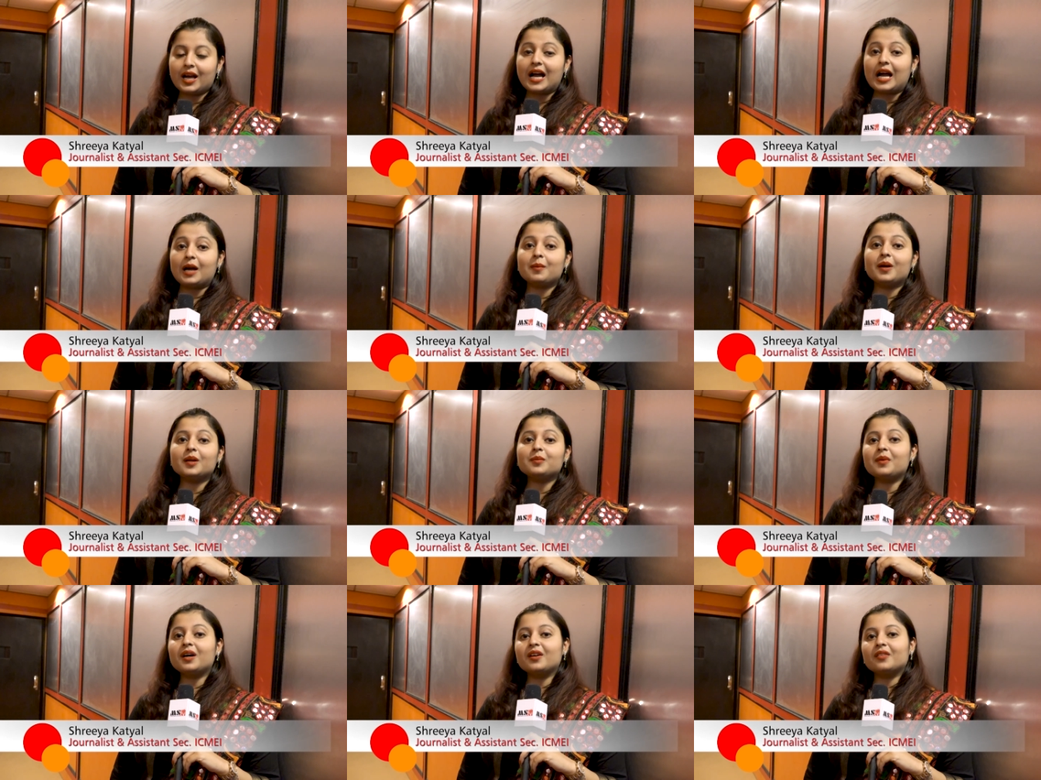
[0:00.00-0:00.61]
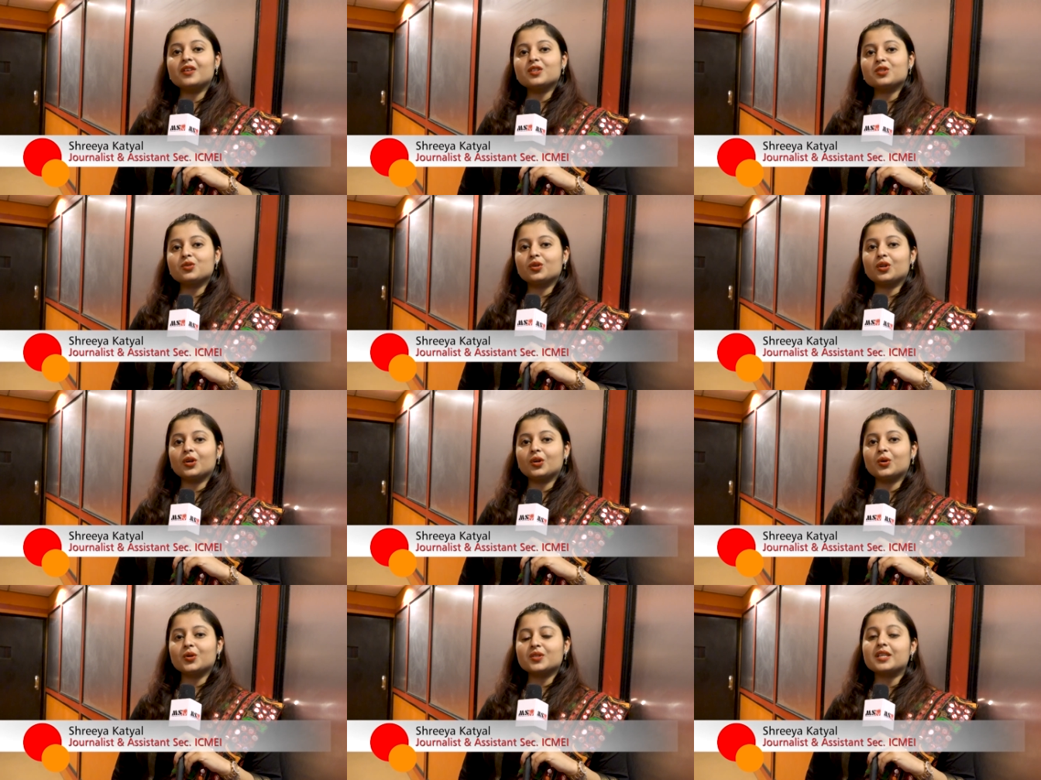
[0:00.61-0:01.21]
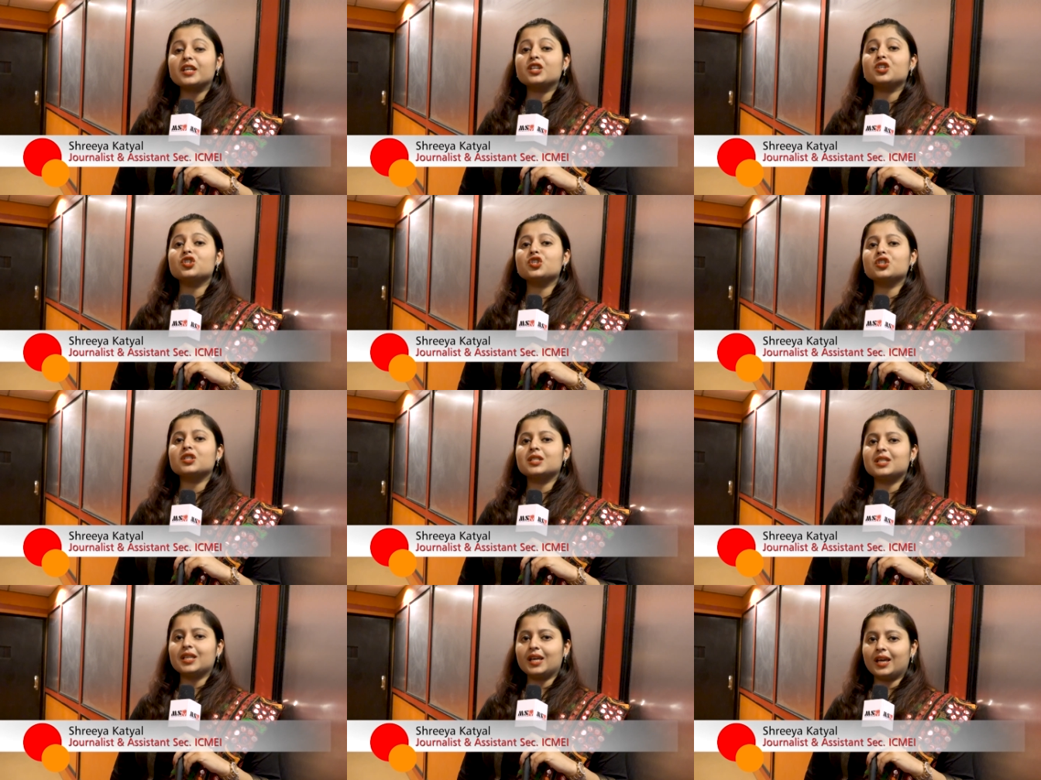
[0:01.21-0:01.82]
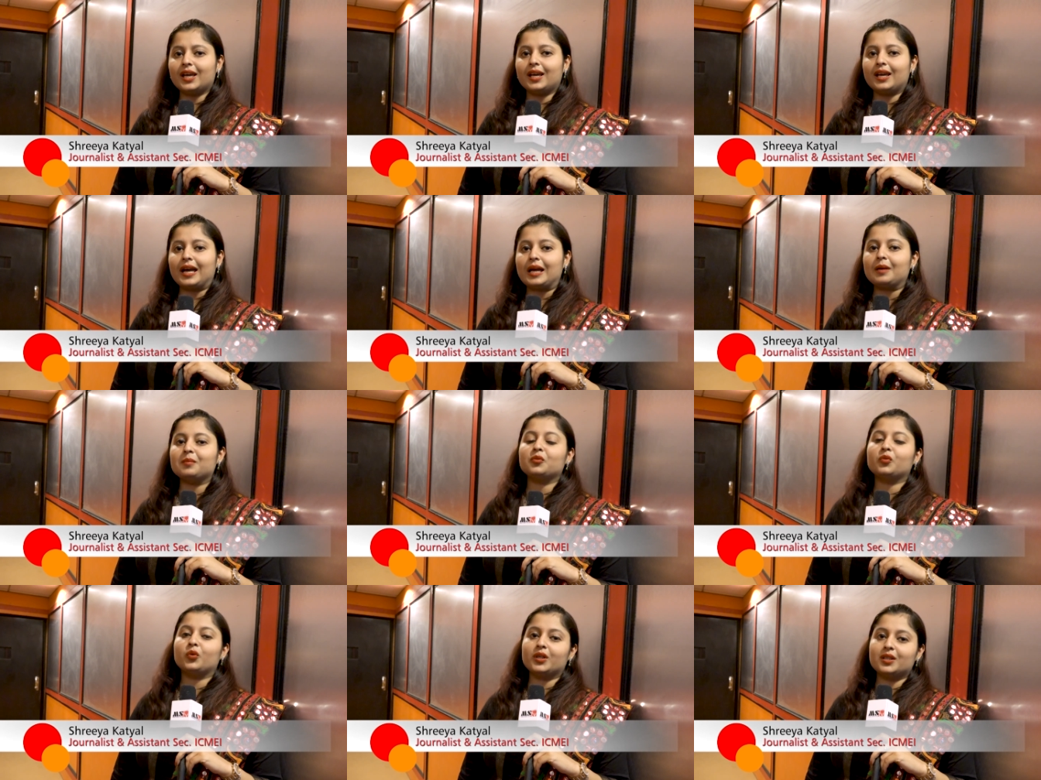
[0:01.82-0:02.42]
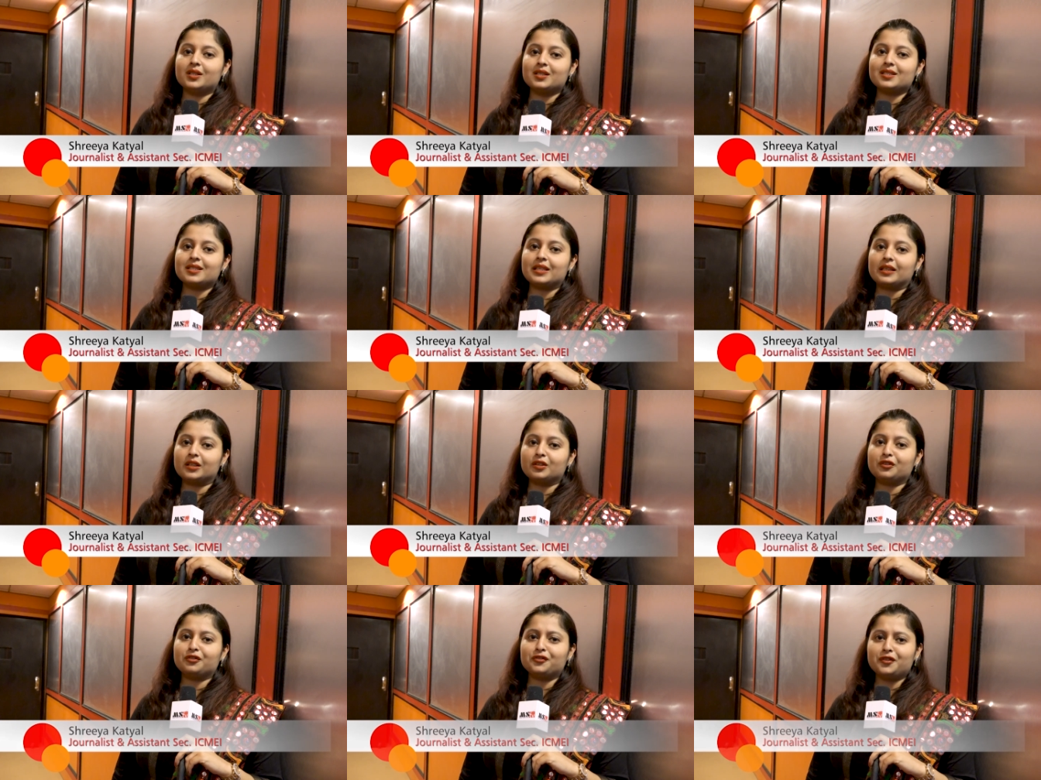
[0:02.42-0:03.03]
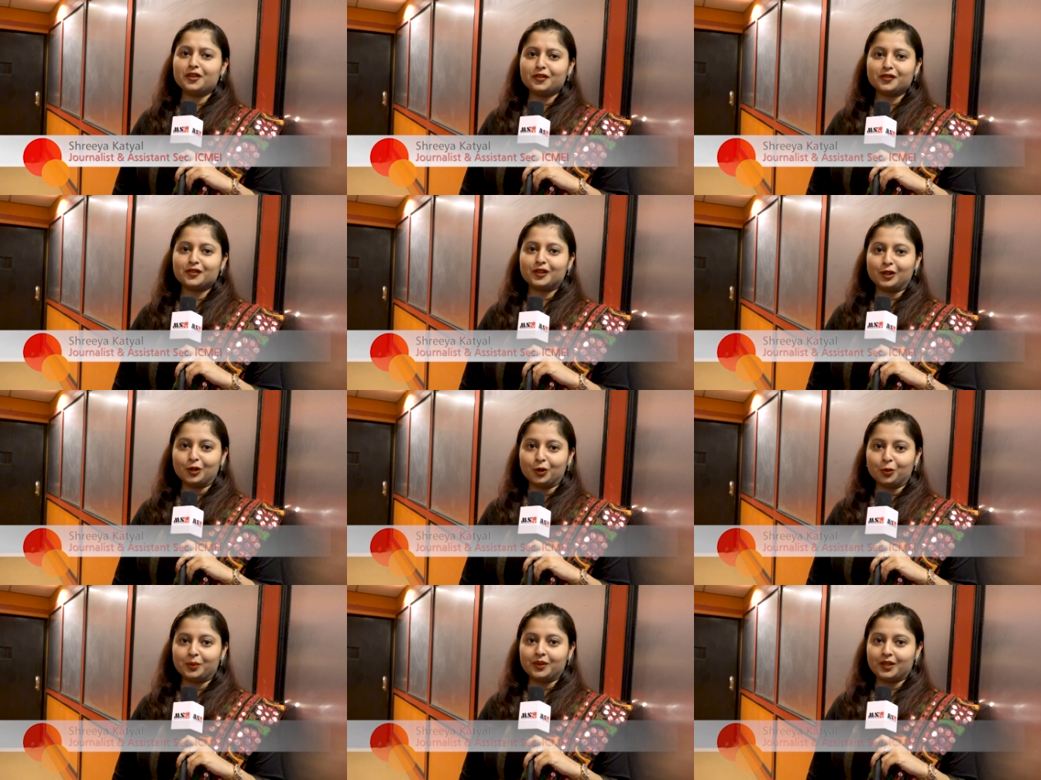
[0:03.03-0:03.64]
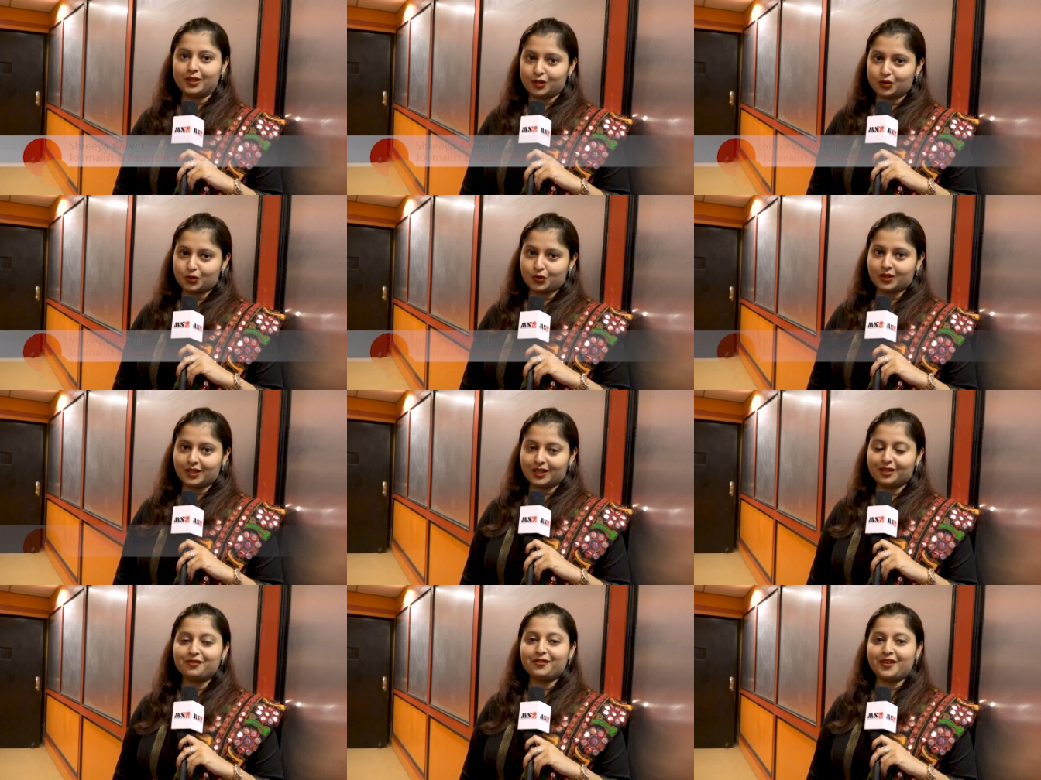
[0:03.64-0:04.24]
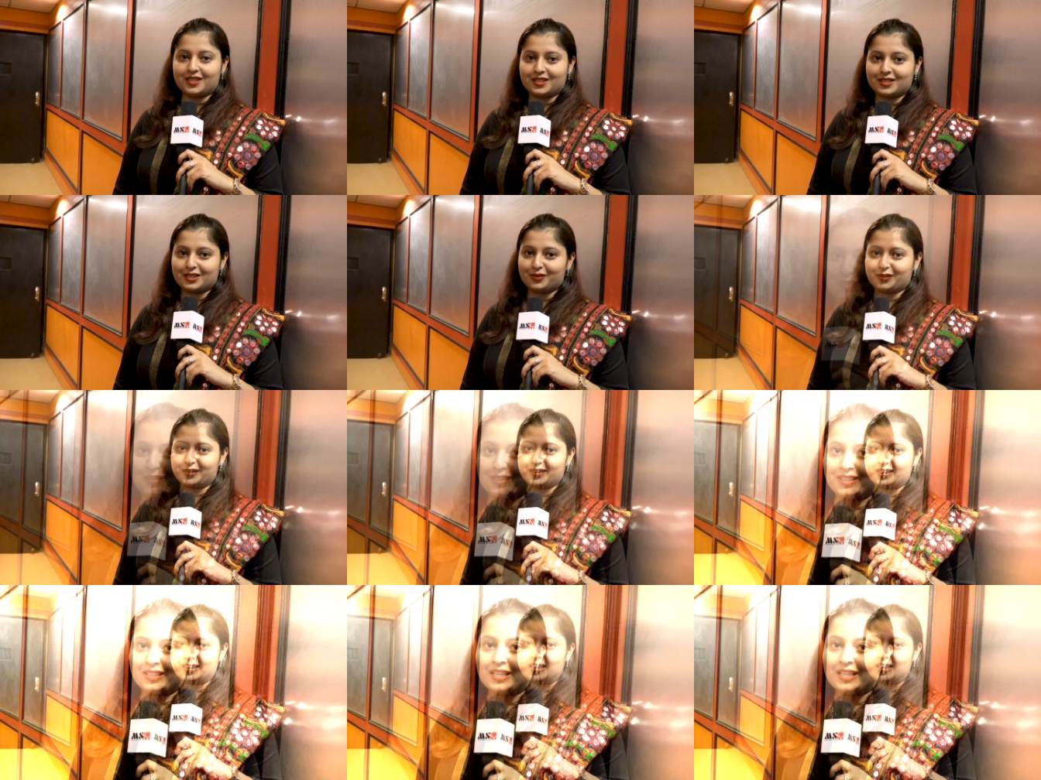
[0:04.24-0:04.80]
I'm at Marwah Studios and today I'm witnessing the 5th Global Literary Festival.